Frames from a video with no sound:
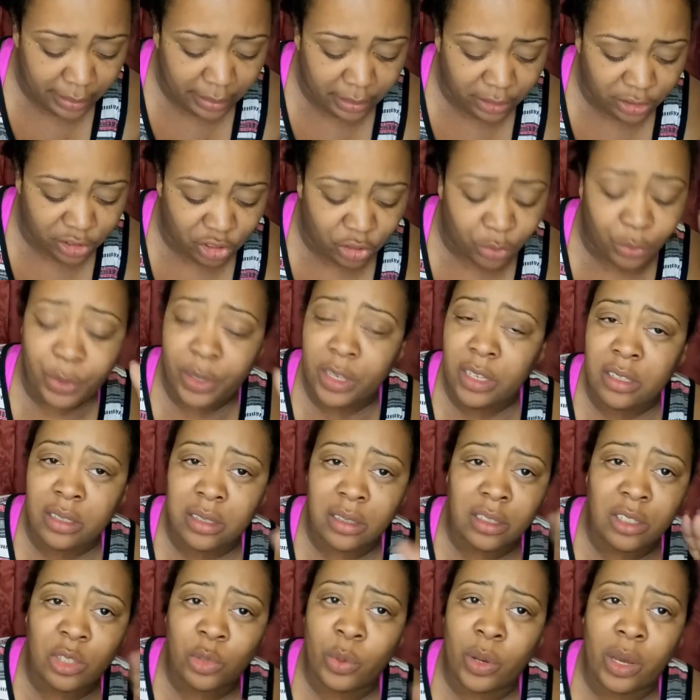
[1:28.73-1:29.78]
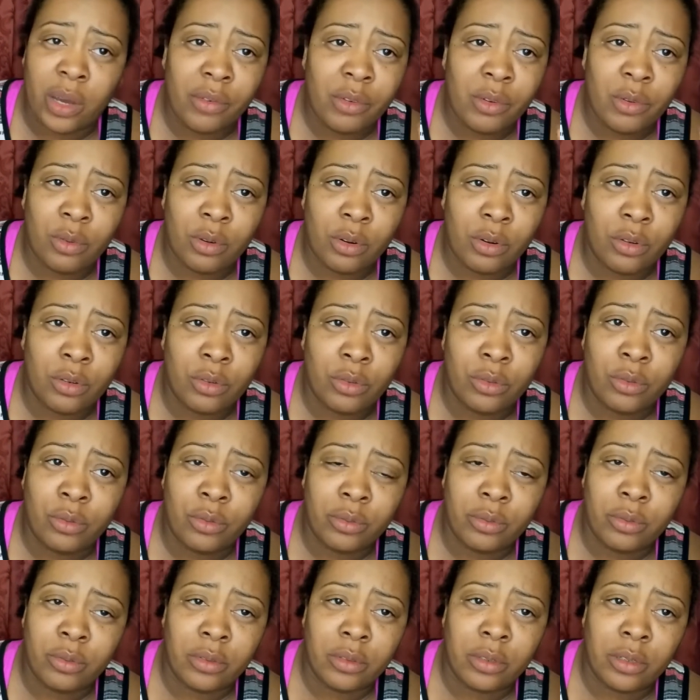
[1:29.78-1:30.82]
Sharice, little 12-year-old
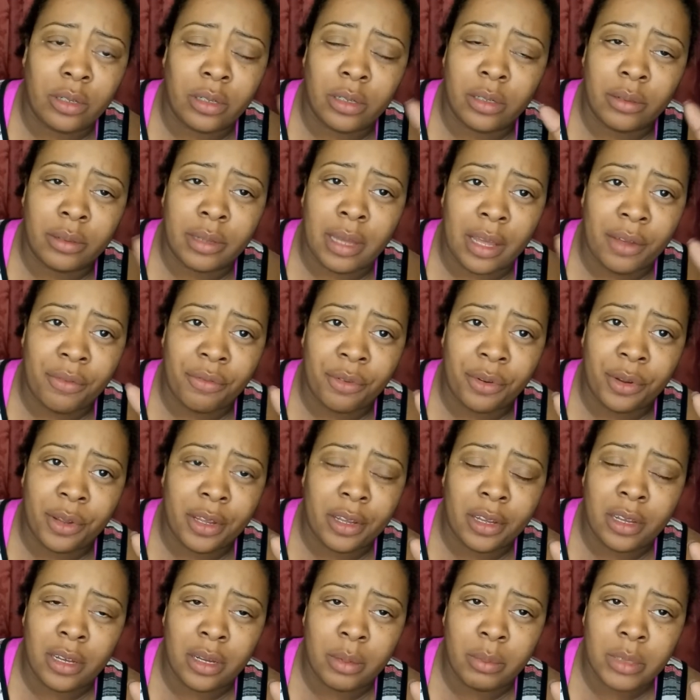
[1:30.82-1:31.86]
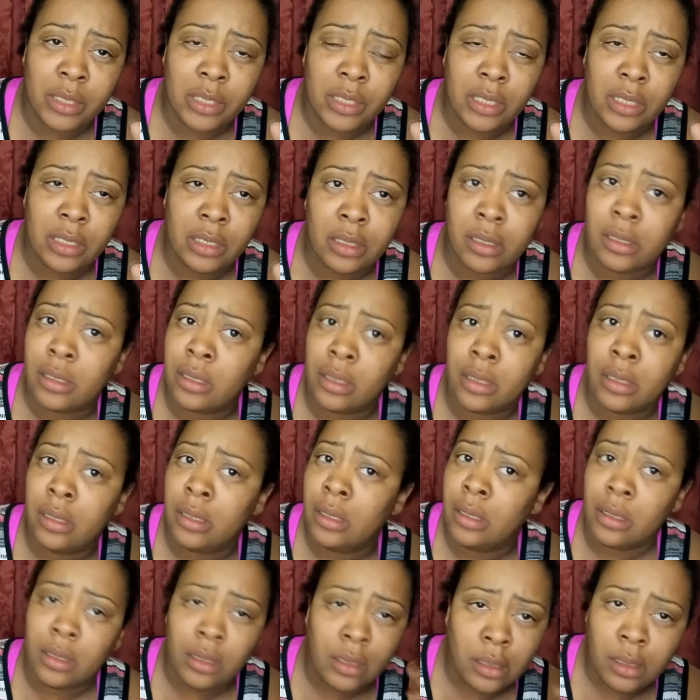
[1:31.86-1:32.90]
gay friend, comes in.
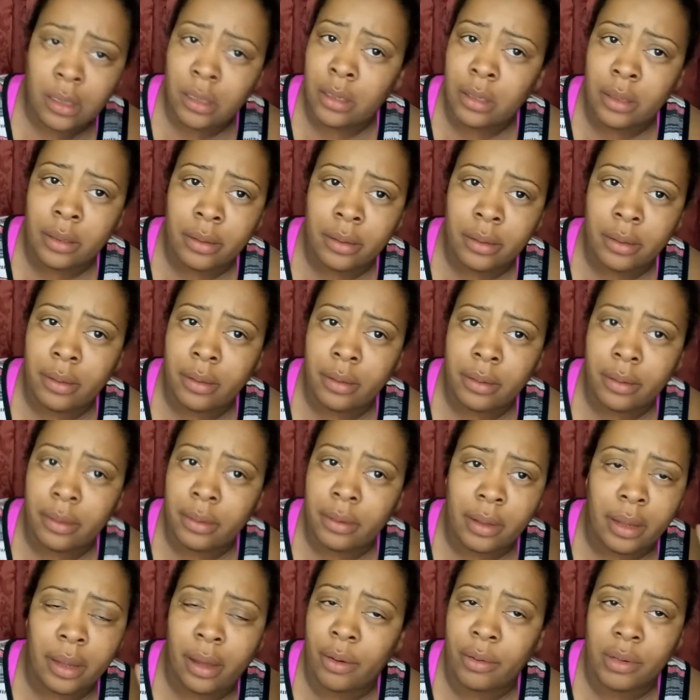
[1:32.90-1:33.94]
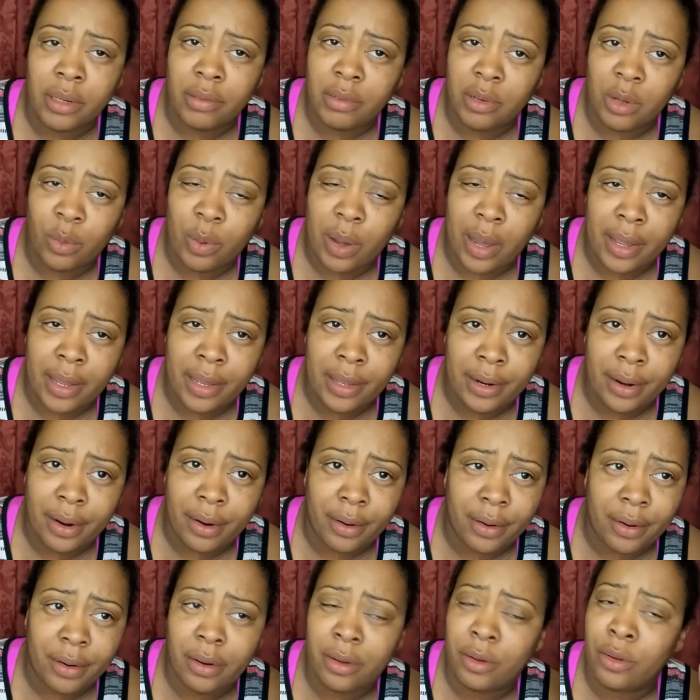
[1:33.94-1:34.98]
I don't even know why he
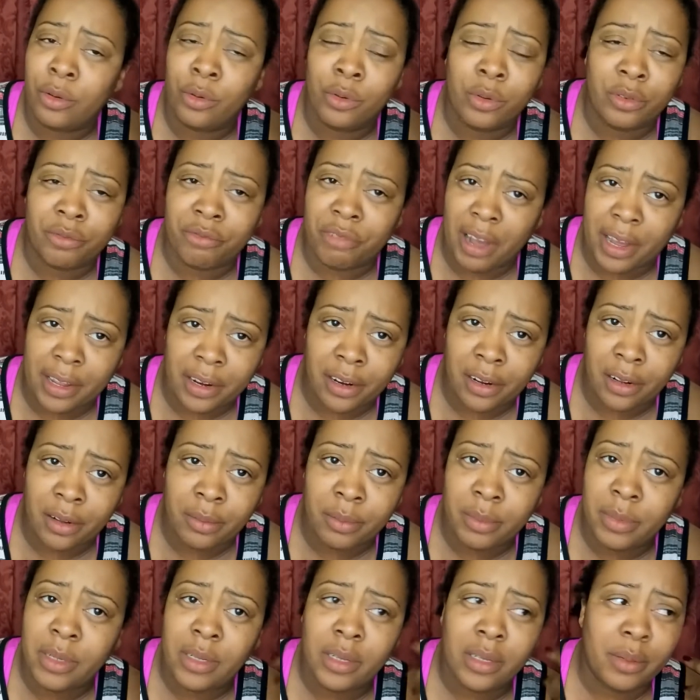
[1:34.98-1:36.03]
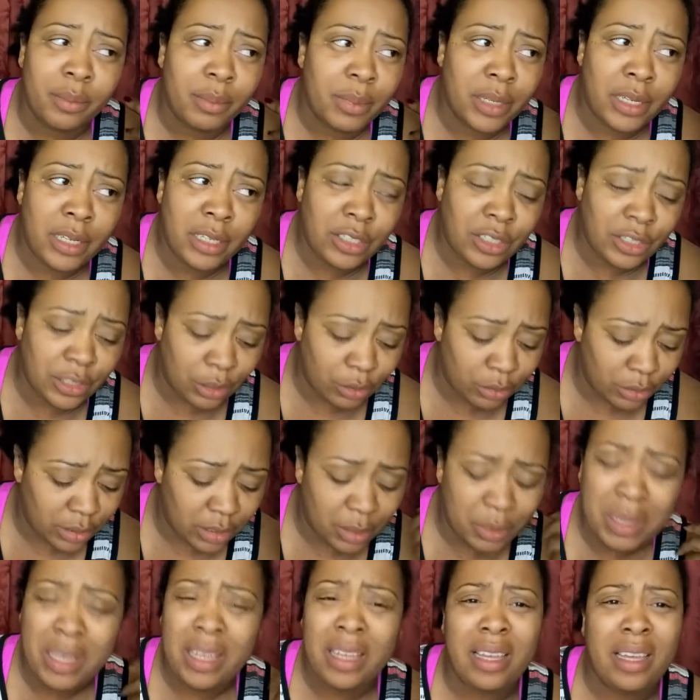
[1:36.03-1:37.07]
there. Who invited him? But he shows
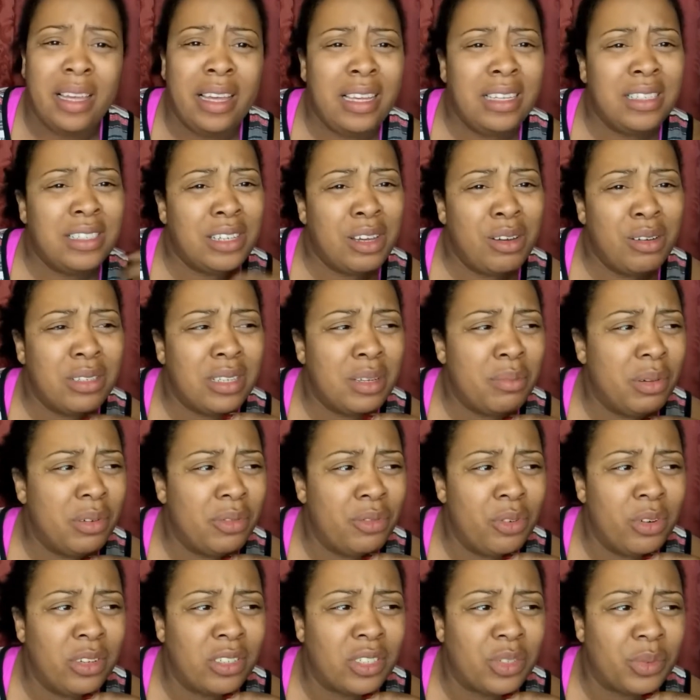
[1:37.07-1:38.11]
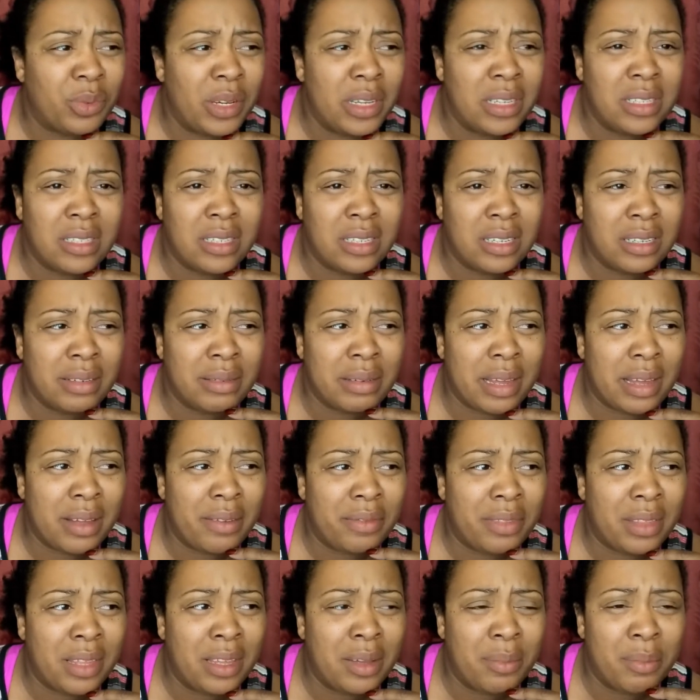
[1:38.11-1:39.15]
up. He shows up before Sharice did. Now,
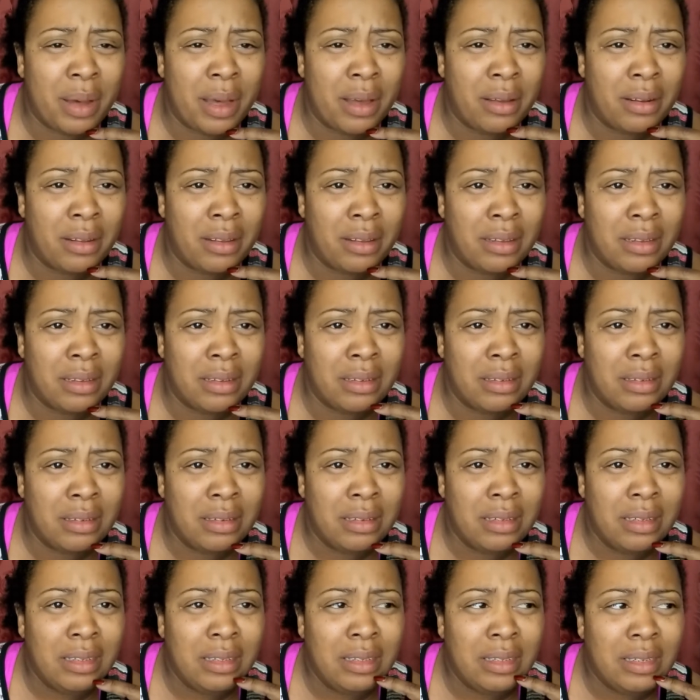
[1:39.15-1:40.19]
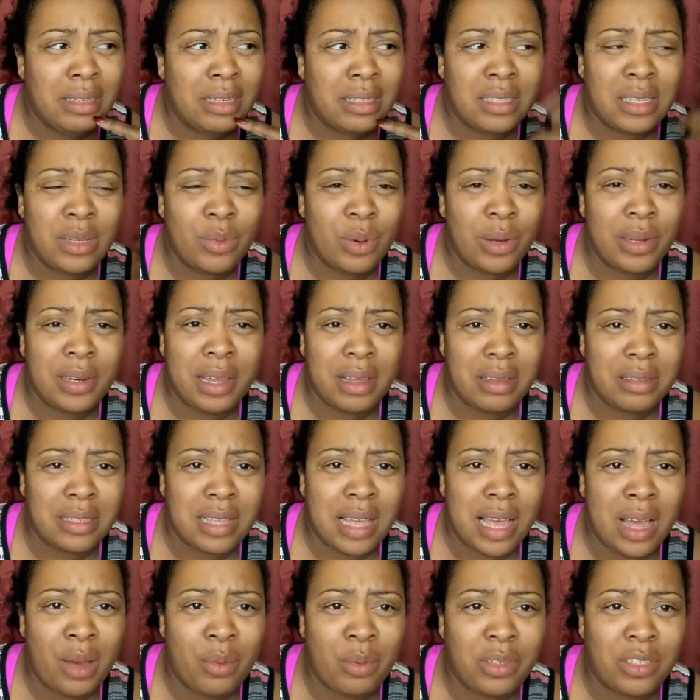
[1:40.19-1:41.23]
think about it. Because he wasn't
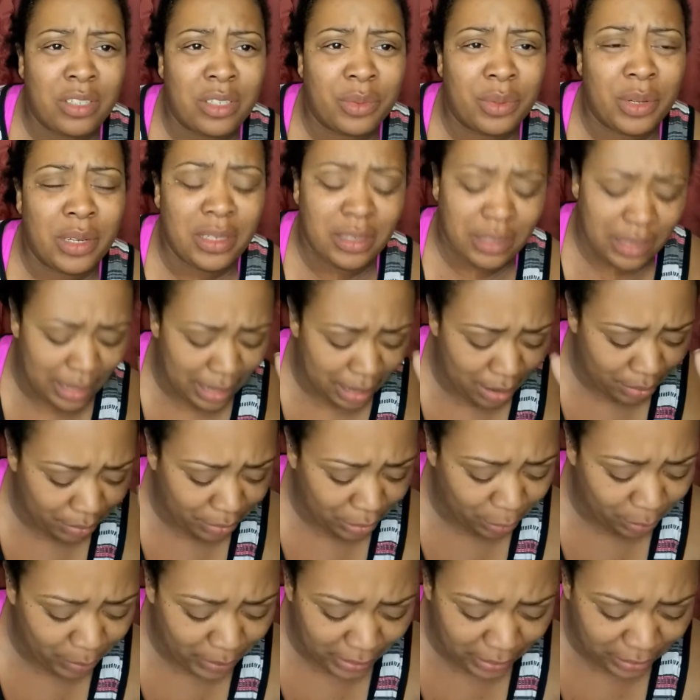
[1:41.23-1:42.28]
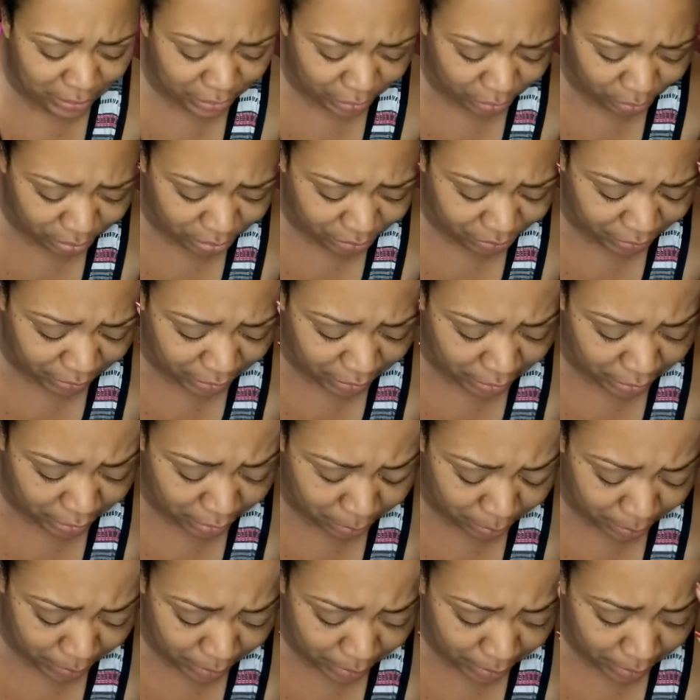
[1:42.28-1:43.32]
outside with Sharice. I don't know. But he shows the fuck up.
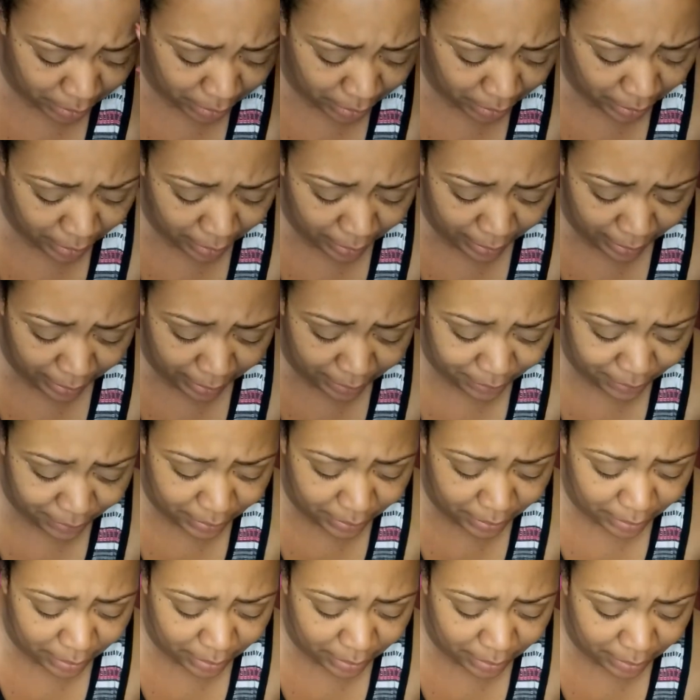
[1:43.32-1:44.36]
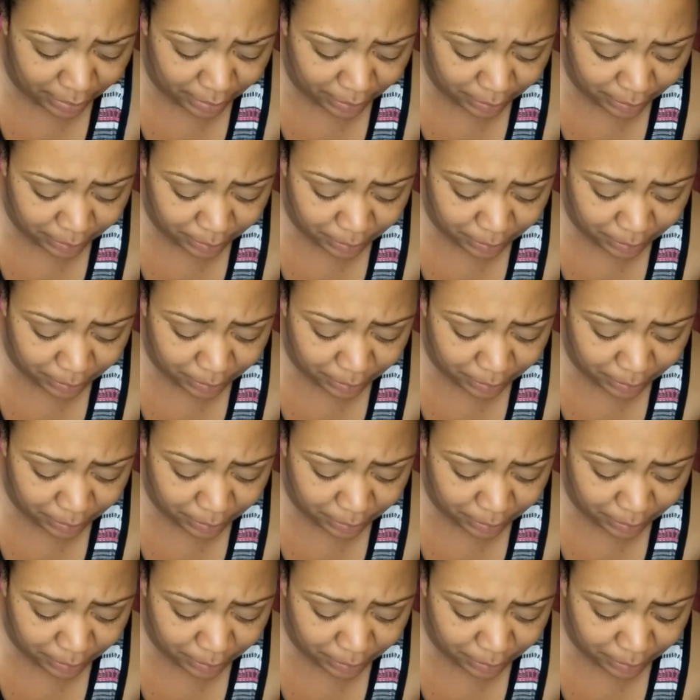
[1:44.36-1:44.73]
And then,